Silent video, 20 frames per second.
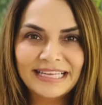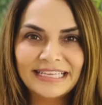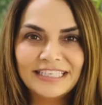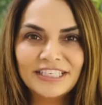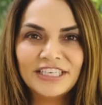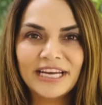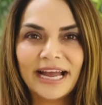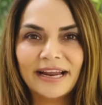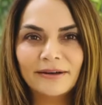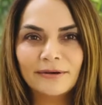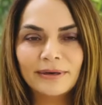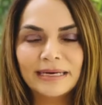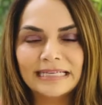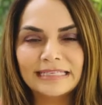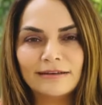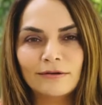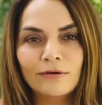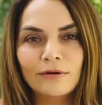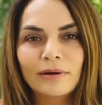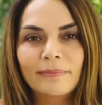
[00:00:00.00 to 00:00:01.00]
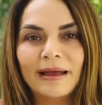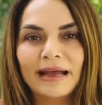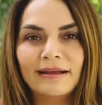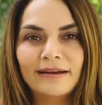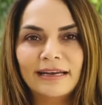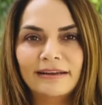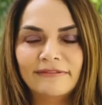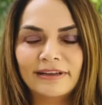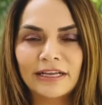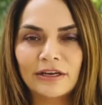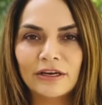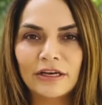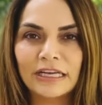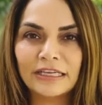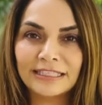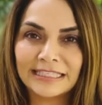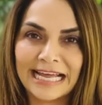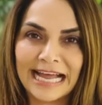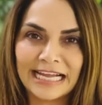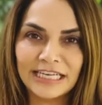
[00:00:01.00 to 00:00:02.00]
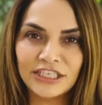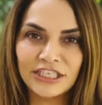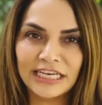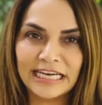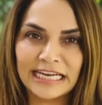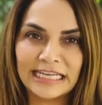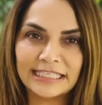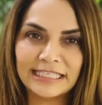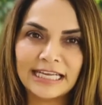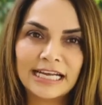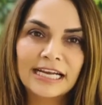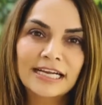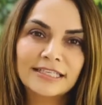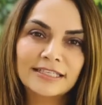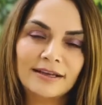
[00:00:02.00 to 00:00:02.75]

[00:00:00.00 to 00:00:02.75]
This channel is all about living in Los Angeles,